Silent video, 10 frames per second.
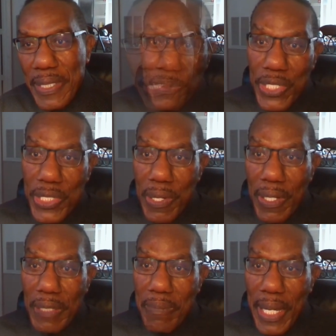It was
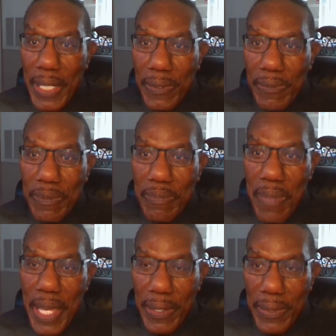started by a group of
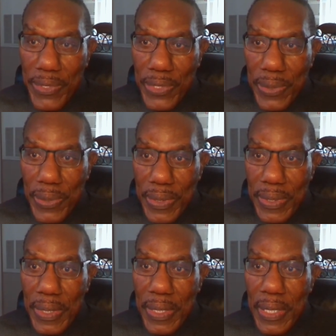medical
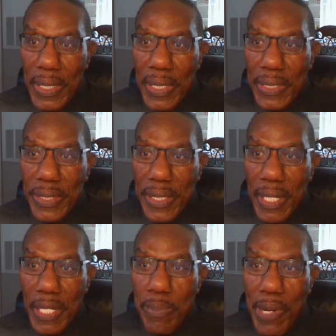students. It's a
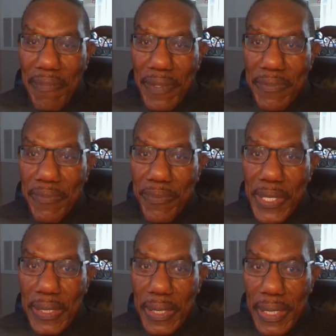nonprofit
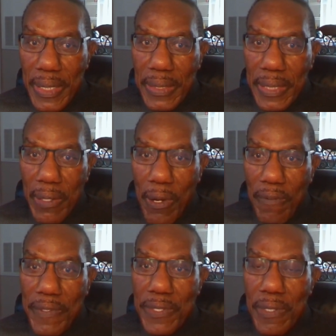free clinic that
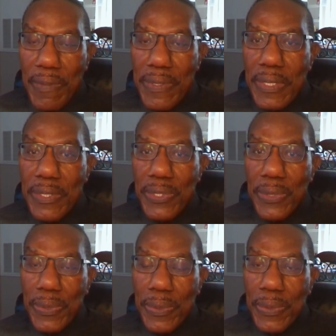offers services
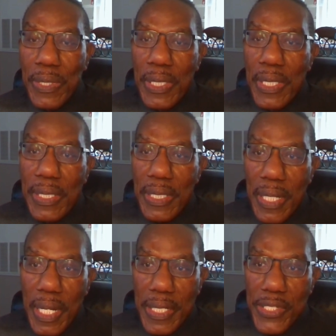to
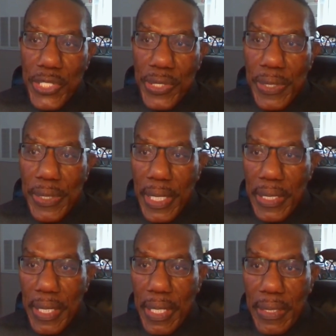the uninsured
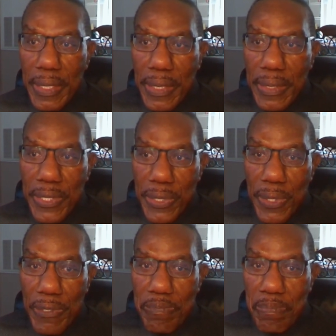and the
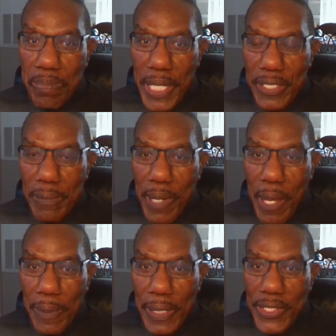underserved patient
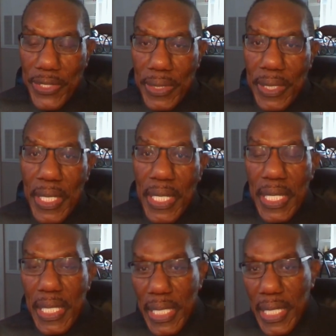population
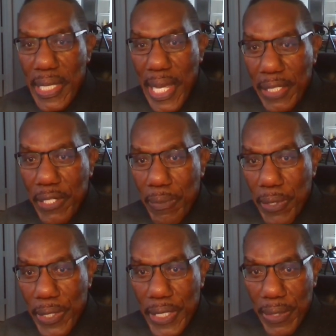in that
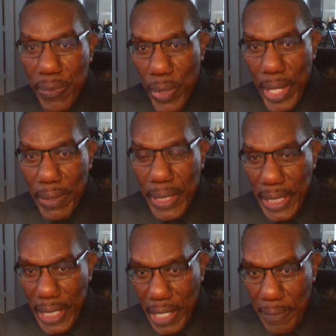community around the
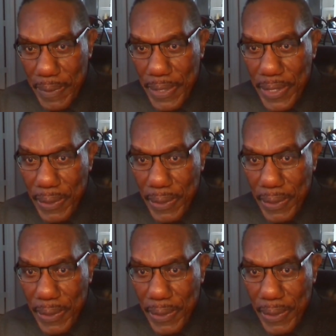campus.